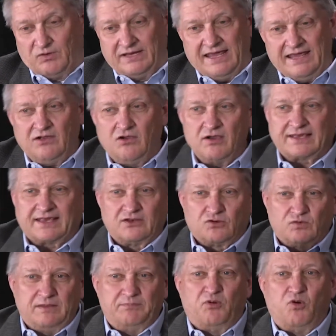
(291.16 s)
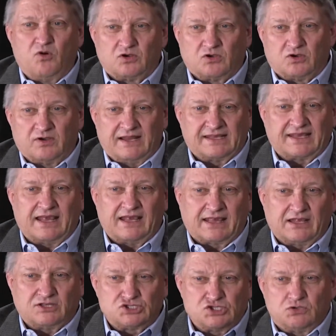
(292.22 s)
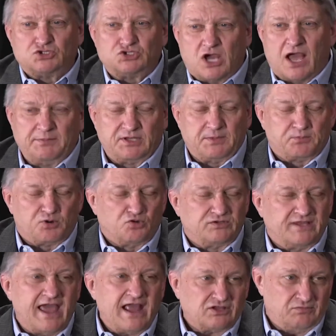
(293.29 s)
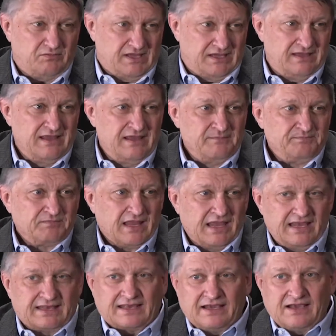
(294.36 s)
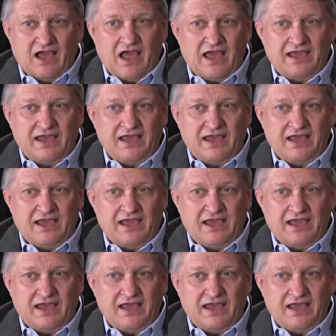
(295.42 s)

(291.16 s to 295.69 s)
when he looks at a reporter and says, "It's your job to protect me," is a